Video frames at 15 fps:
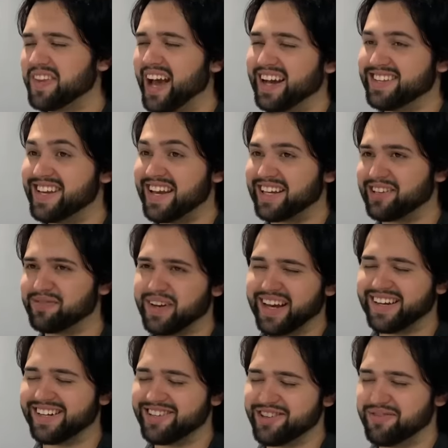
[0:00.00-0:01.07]
I take
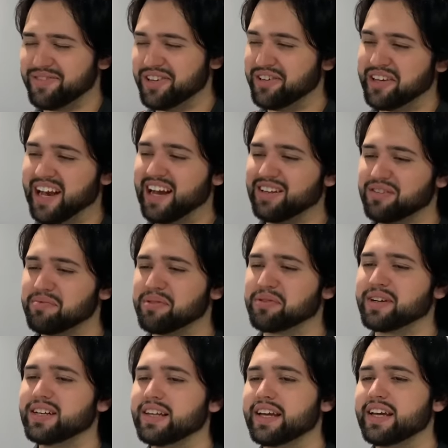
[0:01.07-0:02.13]
advantage of you guys, but
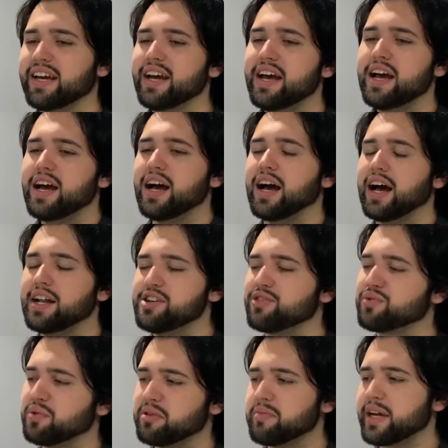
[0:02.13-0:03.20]
really, I
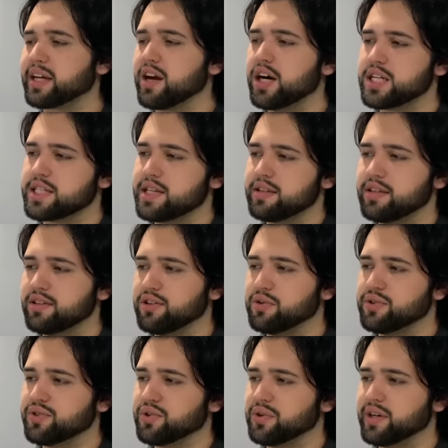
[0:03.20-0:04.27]
just want to make content that
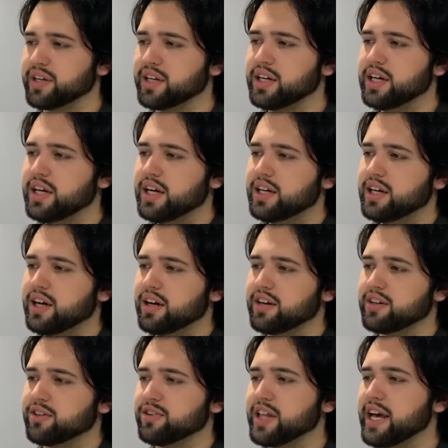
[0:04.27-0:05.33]
you enjoy,
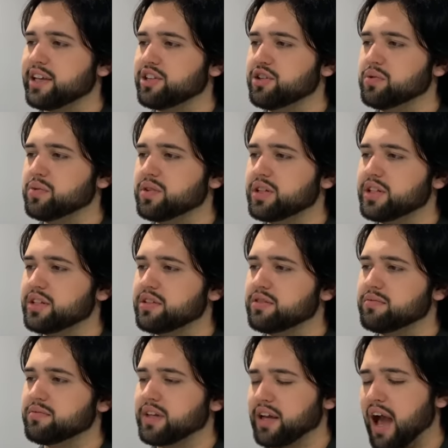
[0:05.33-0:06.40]
or that you
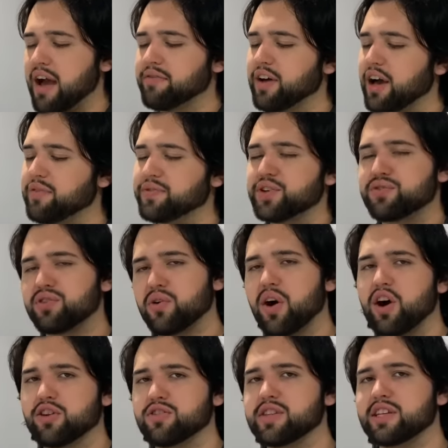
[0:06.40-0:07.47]
would, I feel so
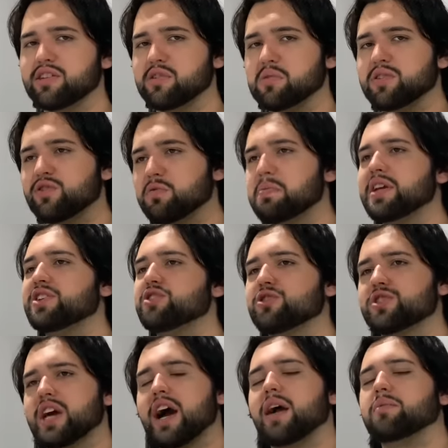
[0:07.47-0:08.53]
honored that you would spend
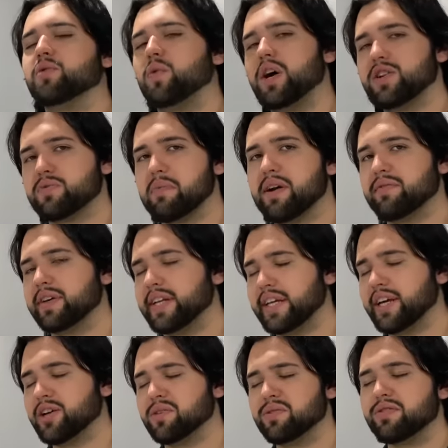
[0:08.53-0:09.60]
your time to watch my
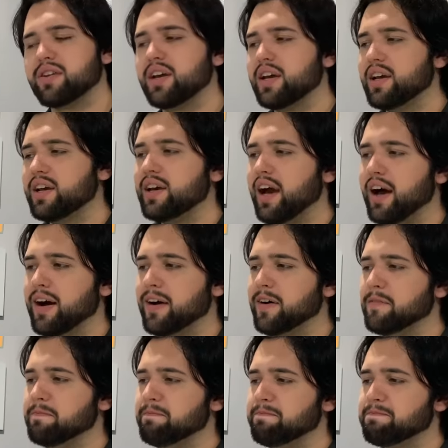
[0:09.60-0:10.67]
videos.
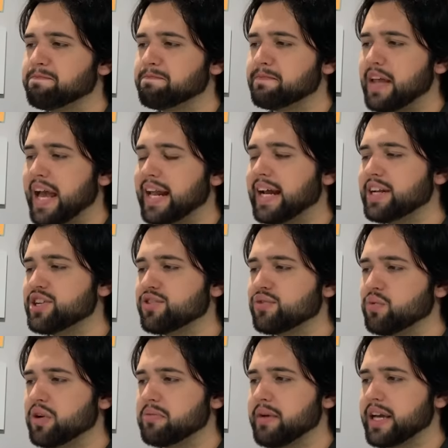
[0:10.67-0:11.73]
And I
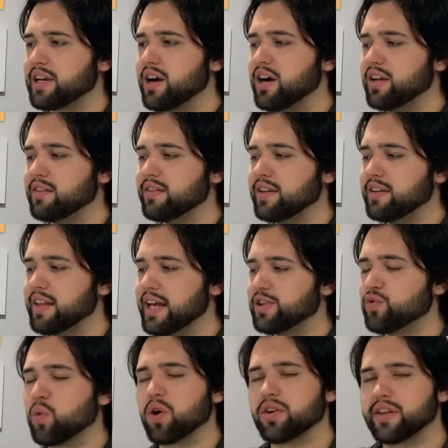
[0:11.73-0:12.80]
just want to make content
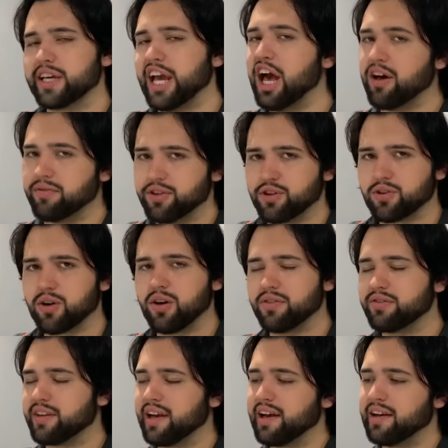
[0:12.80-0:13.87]
that's worthy of your
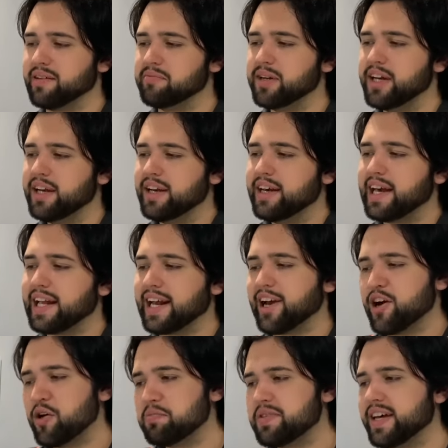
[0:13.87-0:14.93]
all's time. And I
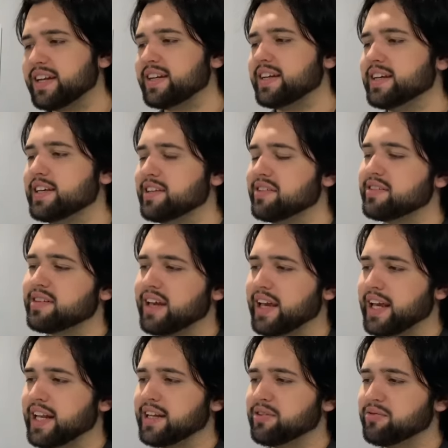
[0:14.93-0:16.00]
hope that it is.
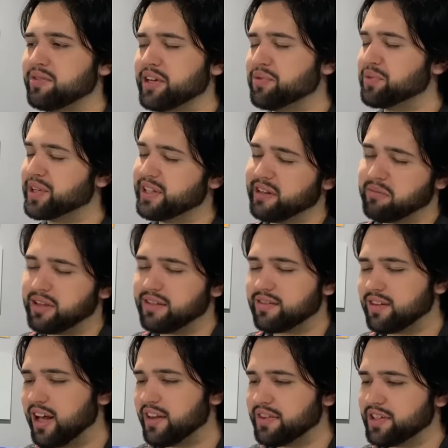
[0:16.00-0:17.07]
And it really means
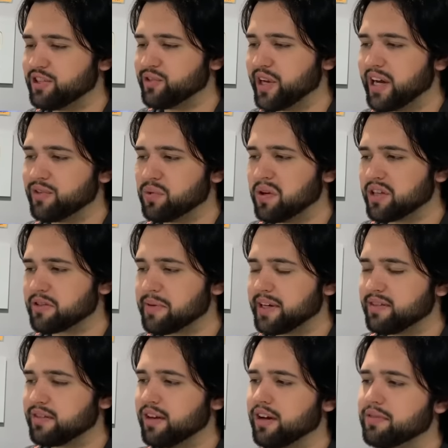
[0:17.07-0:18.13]
a lot that you guys watch my
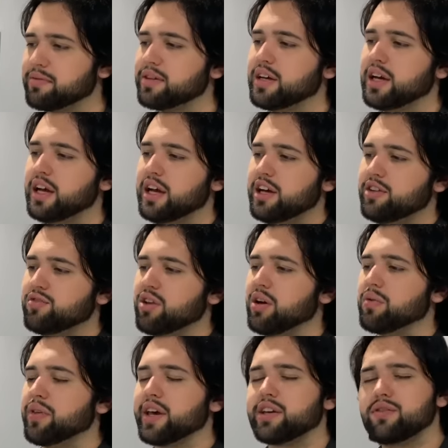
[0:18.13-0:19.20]
stuff.
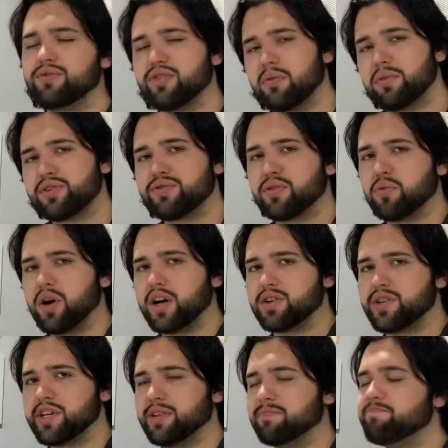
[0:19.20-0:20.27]
So thank you so much for
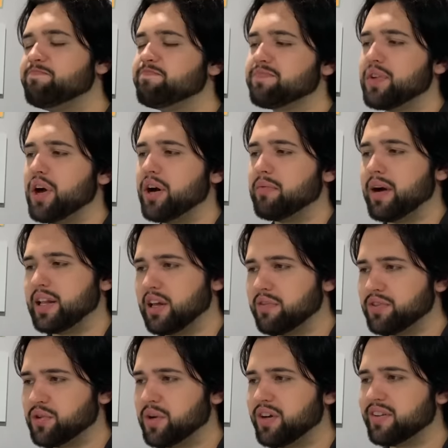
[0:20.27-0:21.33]
watching. I
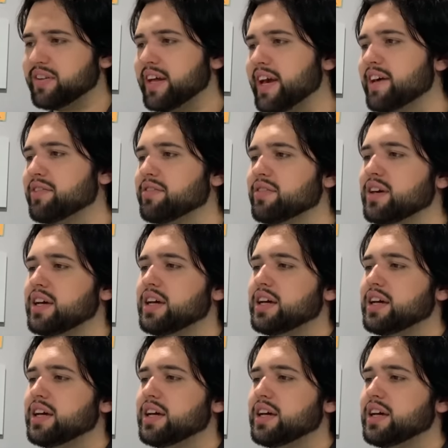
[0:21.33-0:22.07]
love you all to death.